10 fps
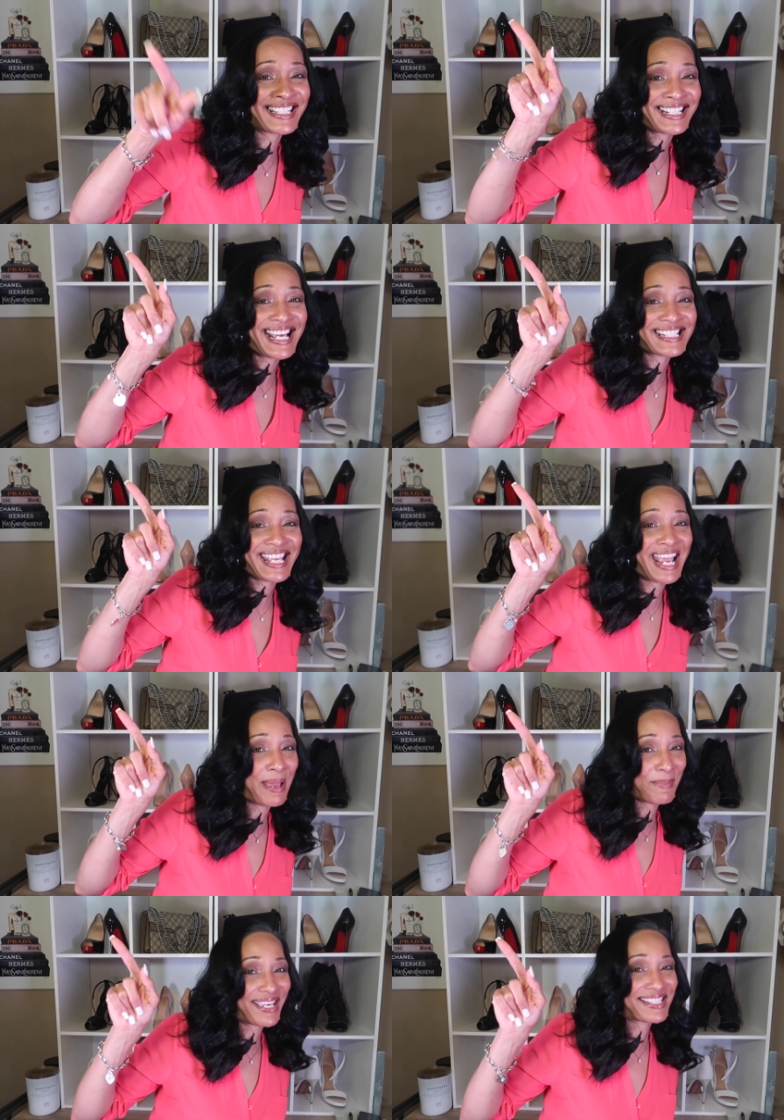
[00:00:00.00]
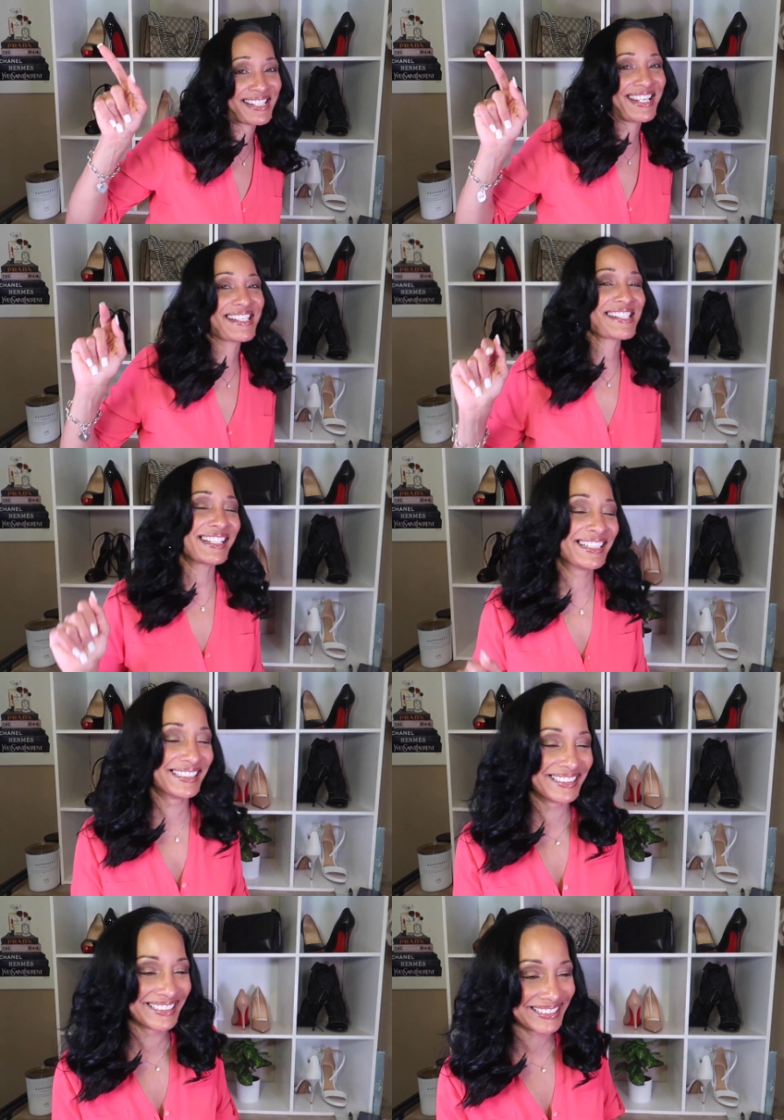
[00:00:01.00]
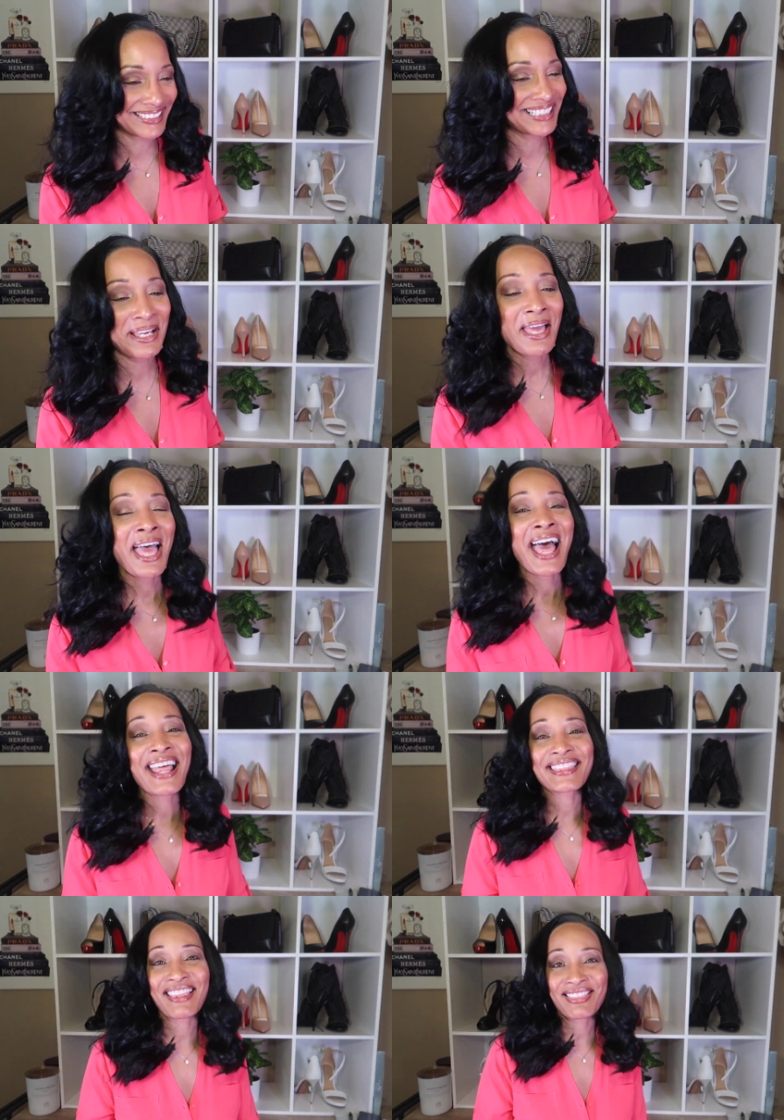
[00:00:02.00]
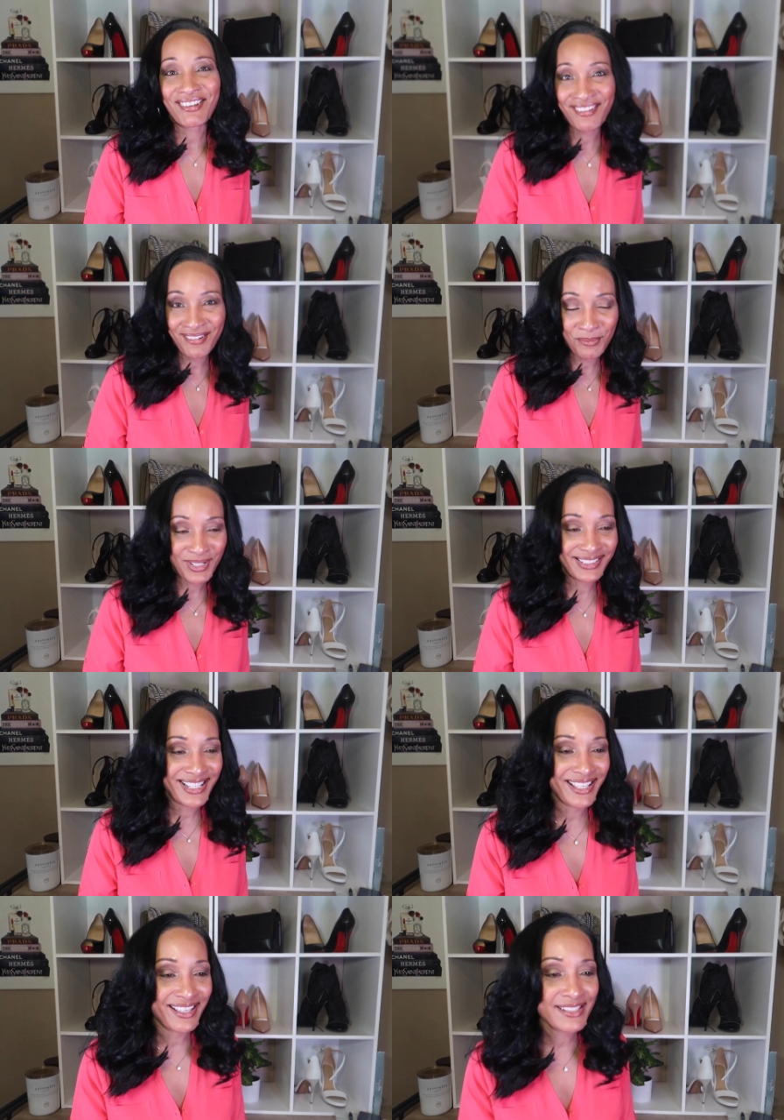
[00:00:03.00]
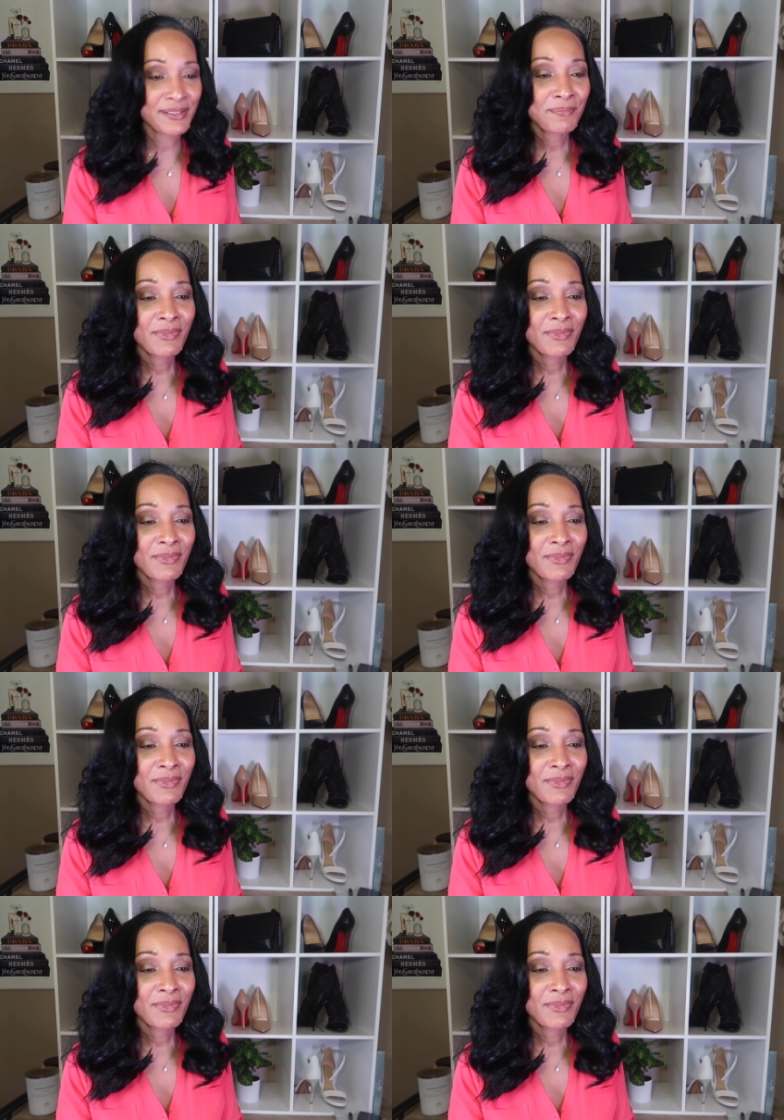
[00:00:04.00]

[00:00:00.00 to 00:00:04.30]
Can I say high maintenance? The third one is,